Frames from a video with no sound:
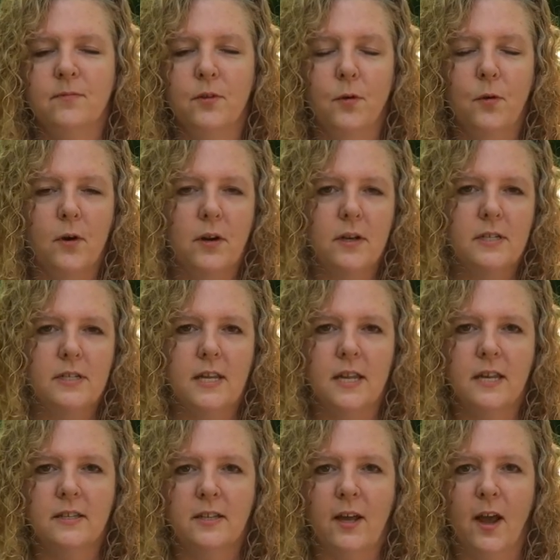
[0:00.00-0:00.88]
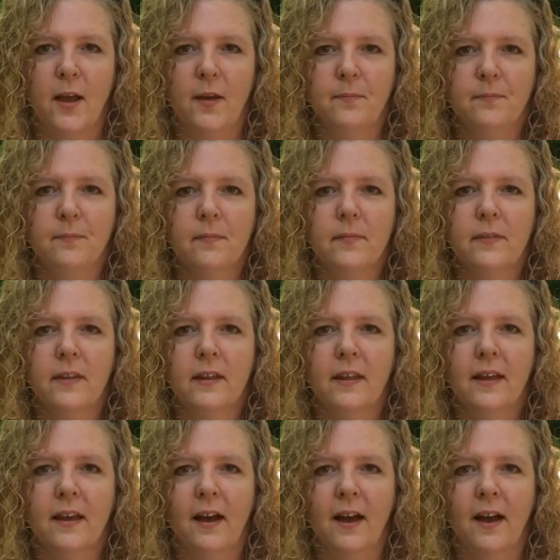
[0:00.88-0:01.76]
quarantine time,
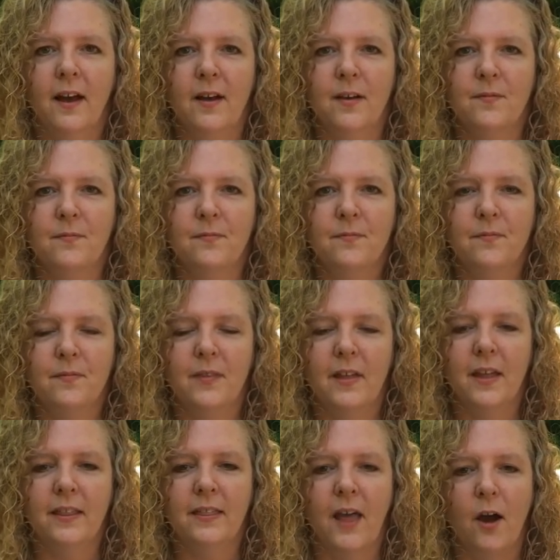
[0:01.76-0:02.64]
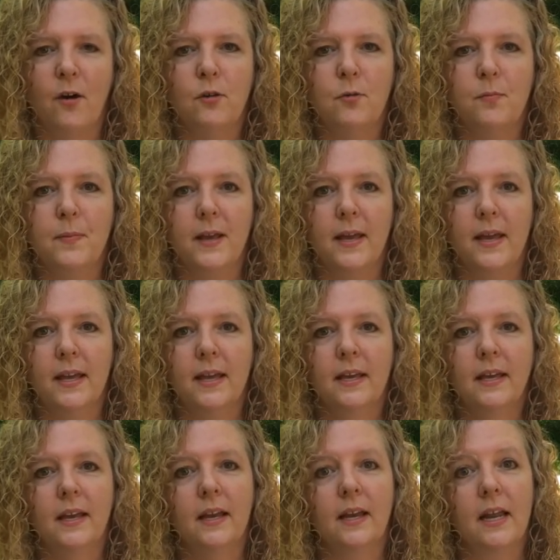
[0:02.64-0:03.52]
and that will be
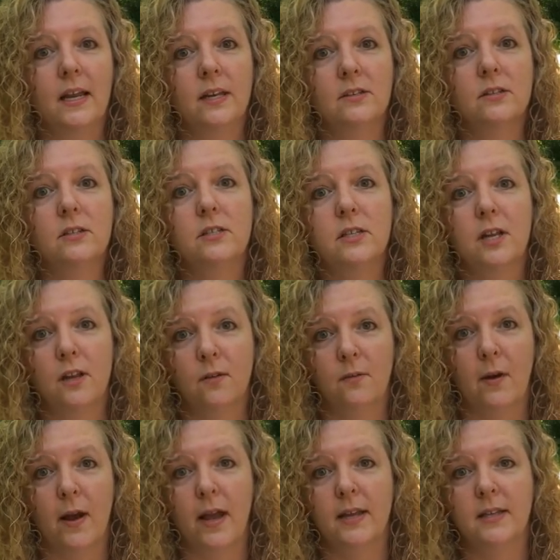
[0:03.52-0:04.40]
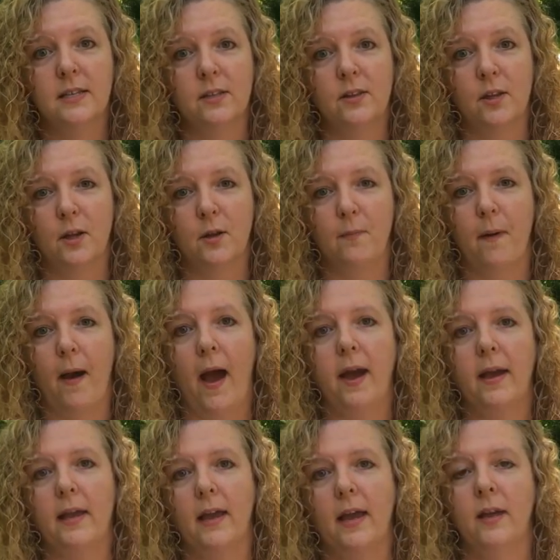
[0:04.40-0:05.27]
an interesting way to look
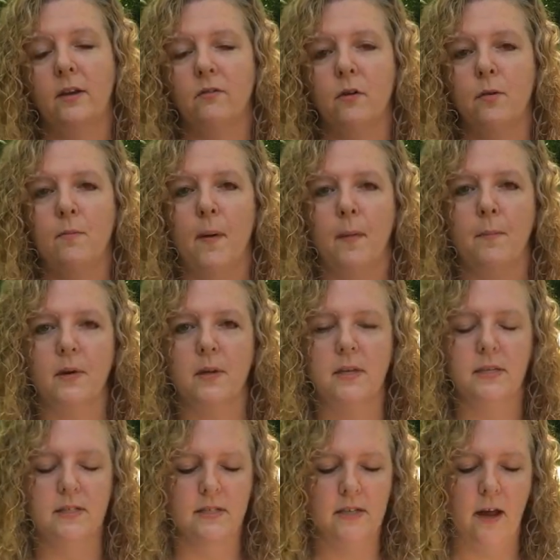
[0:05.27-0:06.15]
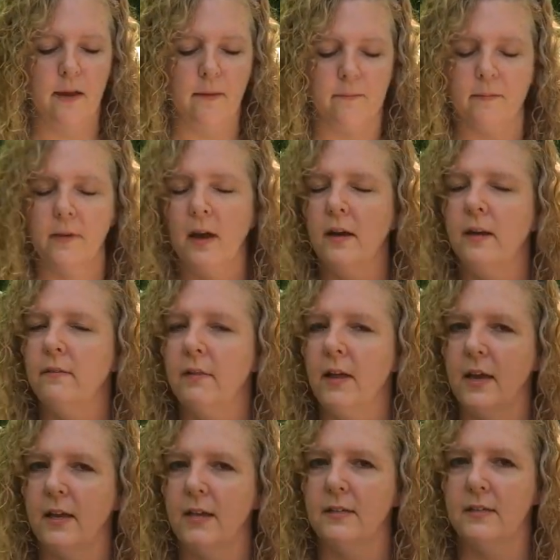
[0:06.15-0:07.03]
back and remember this time, kind of
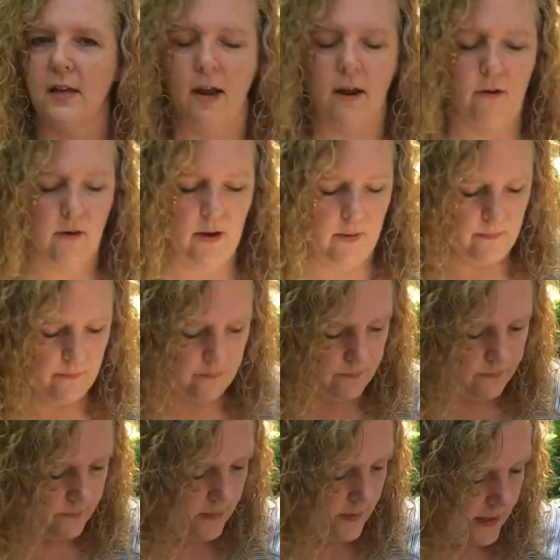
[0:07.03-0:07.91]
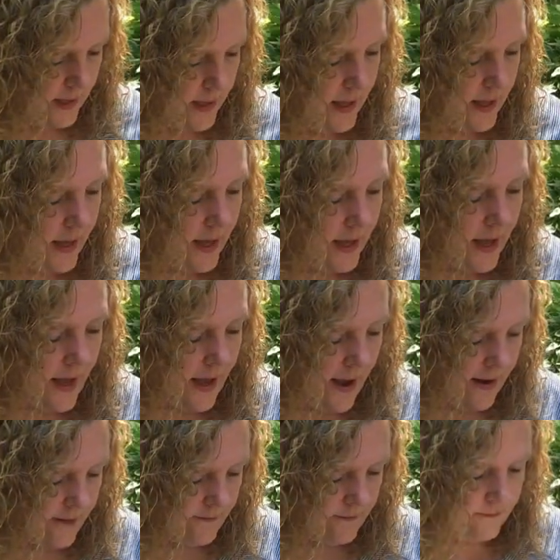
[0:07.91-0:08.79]
like a diary.
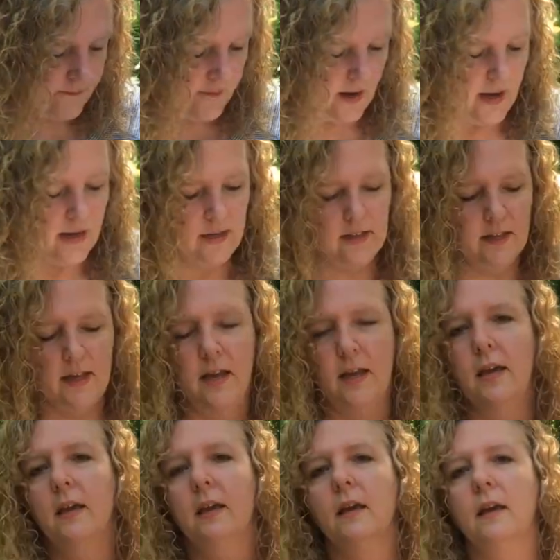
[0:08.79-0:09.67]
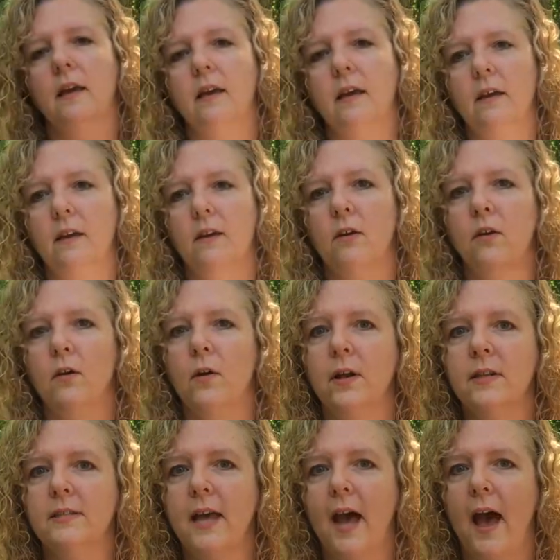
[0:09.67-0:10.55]
And finally, you're
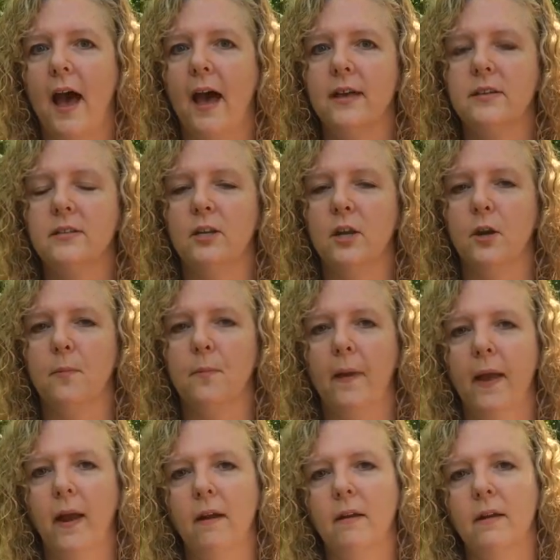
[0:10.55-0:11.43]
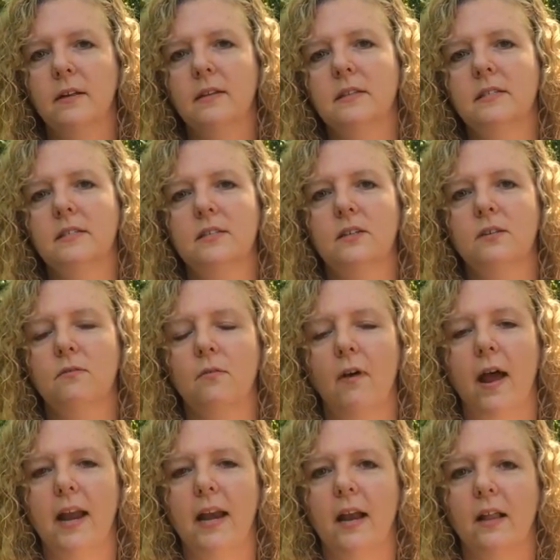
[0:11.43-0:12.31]
going to ask your parents to
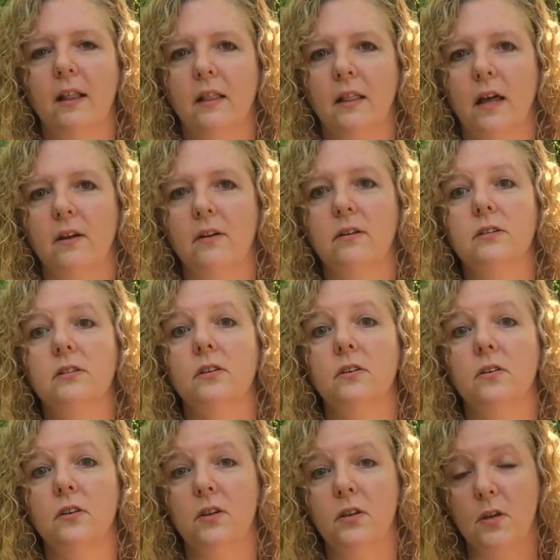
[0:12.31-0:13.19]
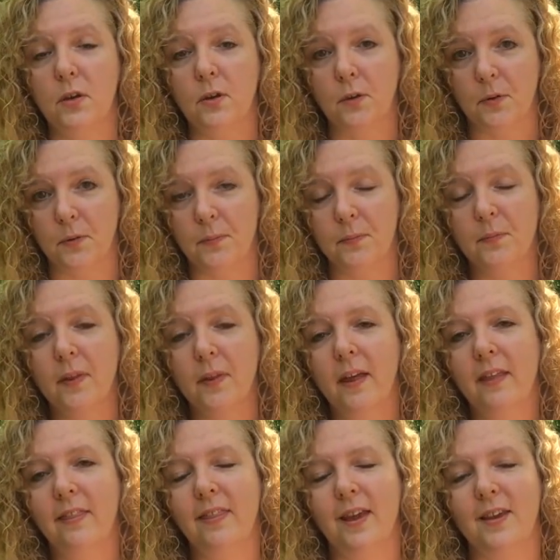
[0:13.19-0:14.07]
write a letter to you
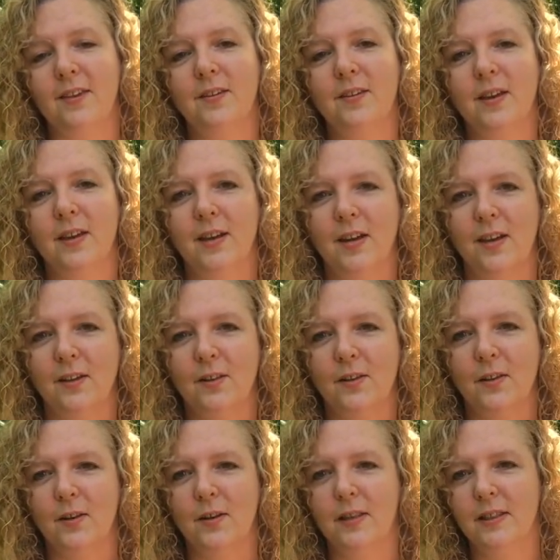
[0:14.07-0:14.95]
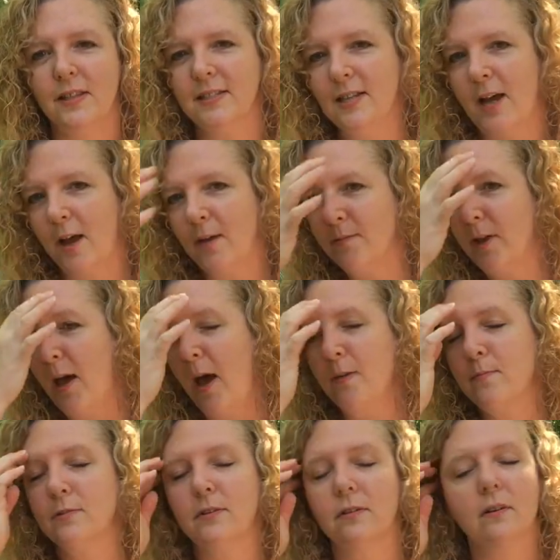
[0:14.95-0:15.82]
that you can include in the time
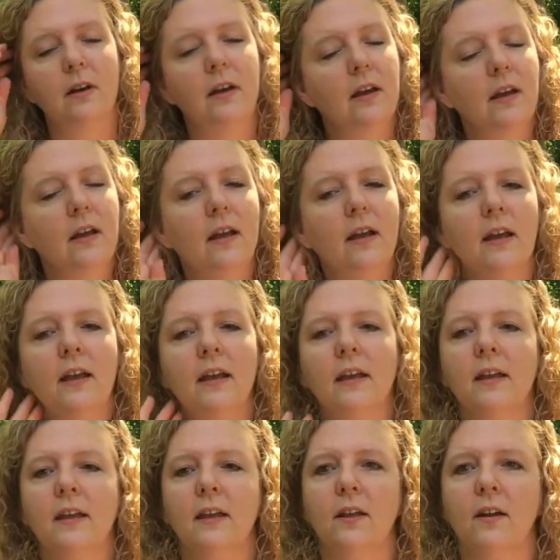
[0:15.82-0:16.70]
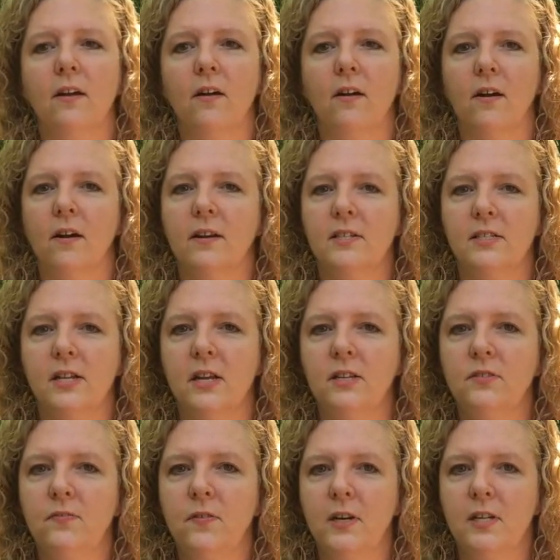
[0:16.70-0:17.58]
capsule. You're
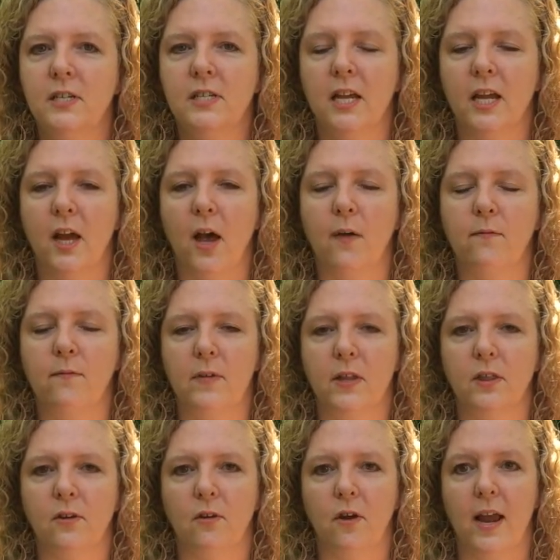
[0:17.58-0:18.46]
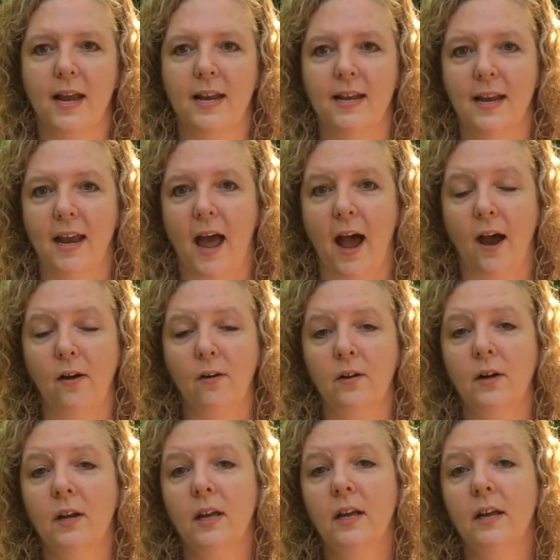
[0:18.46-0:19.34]
just finishing up 5th grade now,
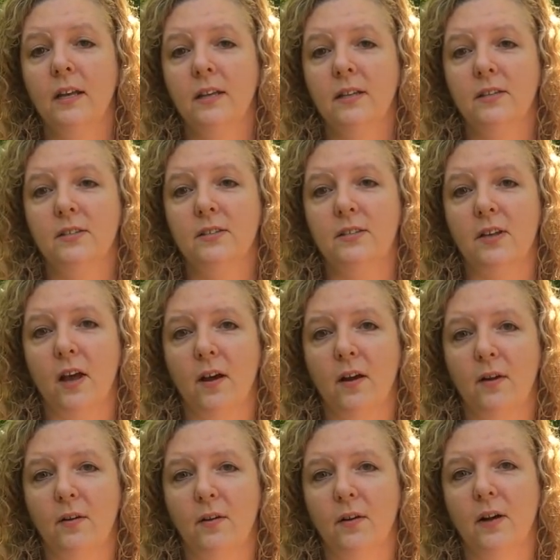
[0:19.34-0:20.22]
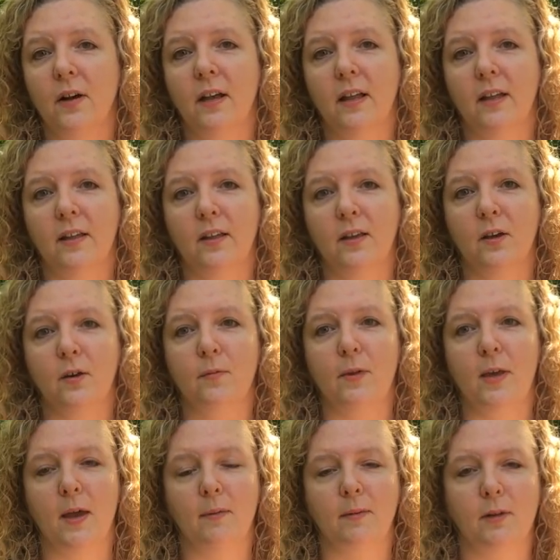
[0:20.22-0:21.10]
so you'll
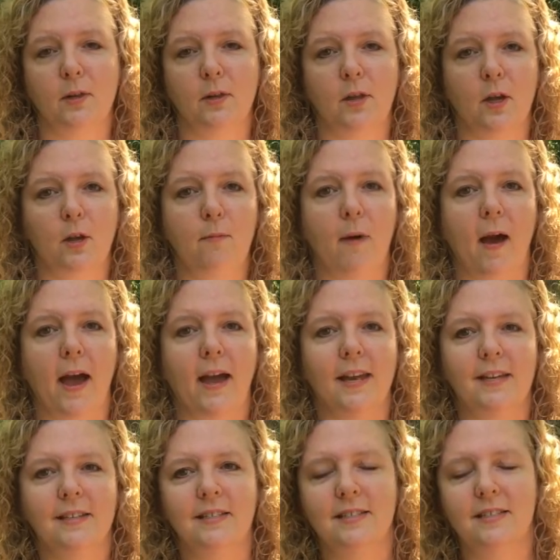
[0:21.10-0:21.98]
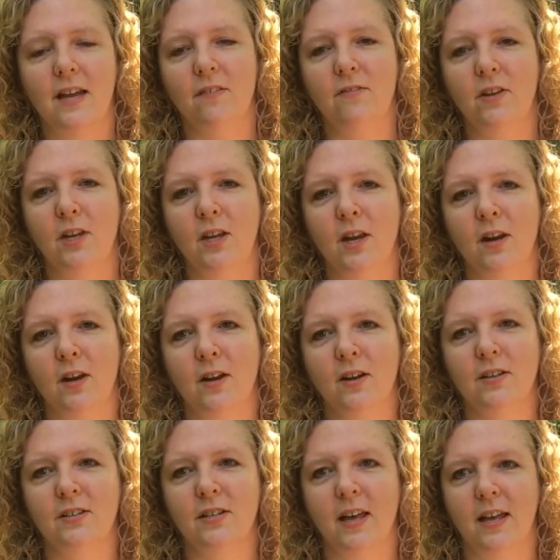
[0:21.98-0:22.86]
be able to look back in 7
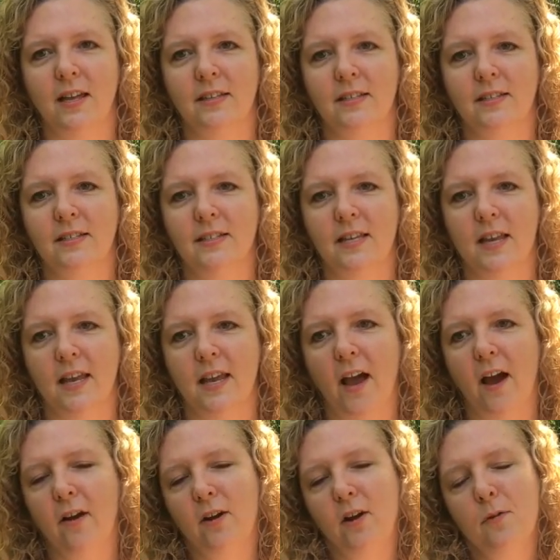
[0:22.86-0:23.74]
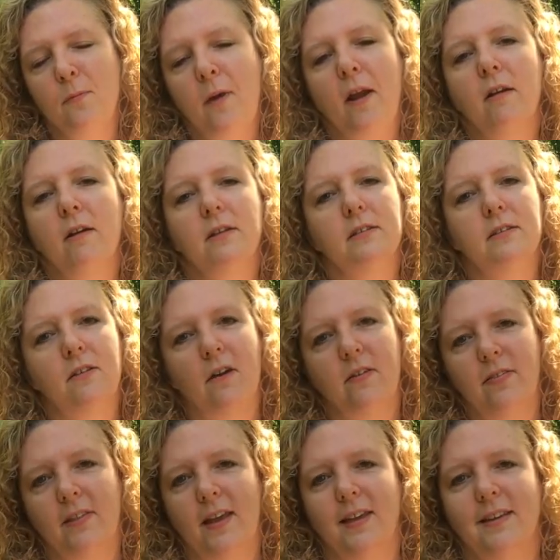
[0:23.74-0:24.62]
years and see how your parents saw
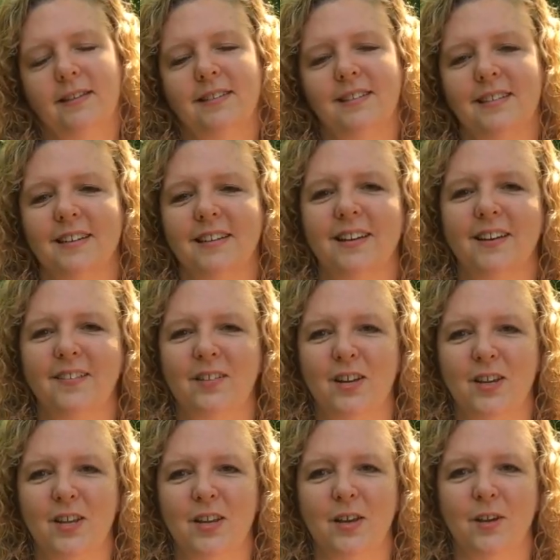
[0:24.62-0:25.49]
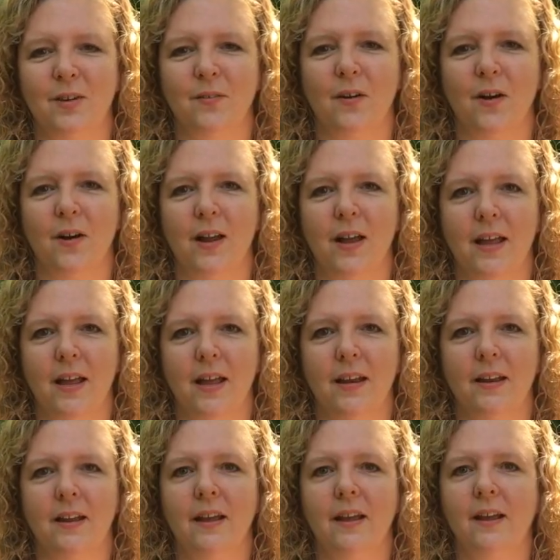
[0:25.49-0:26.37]
things when you were
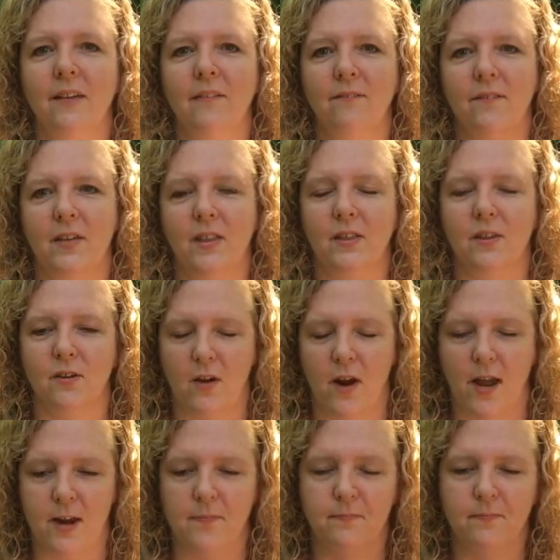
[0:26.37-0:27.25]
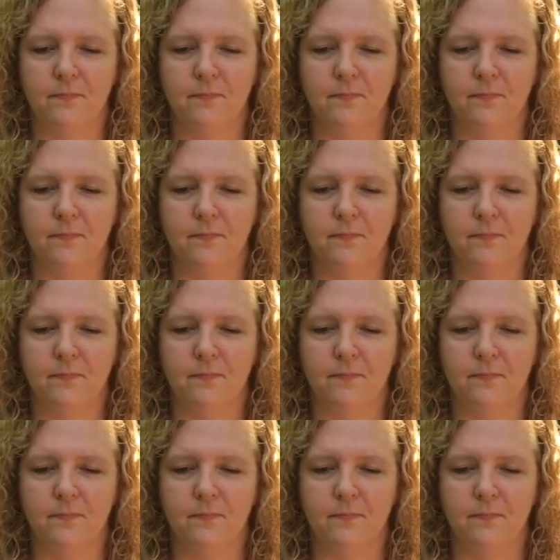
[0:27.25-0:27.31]
in 5th grade.